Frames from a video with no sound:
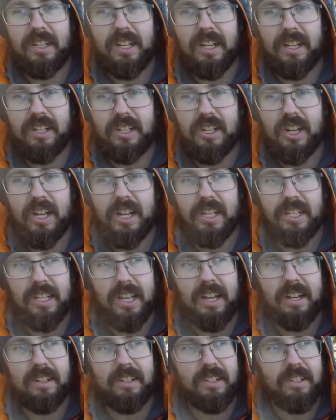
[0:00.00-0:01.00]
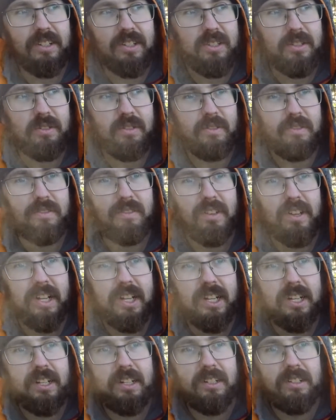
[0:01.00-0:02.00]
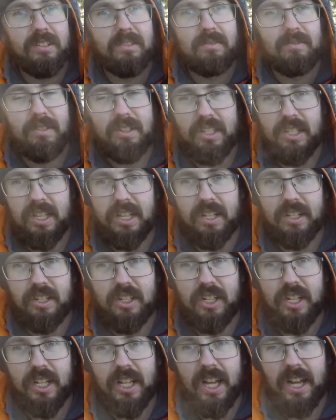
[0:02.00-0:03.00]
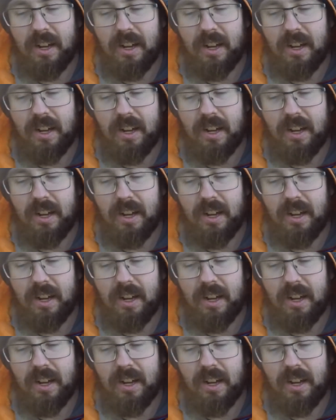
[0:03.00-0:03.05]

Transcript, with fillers: get chairs out and just sort of sit and chill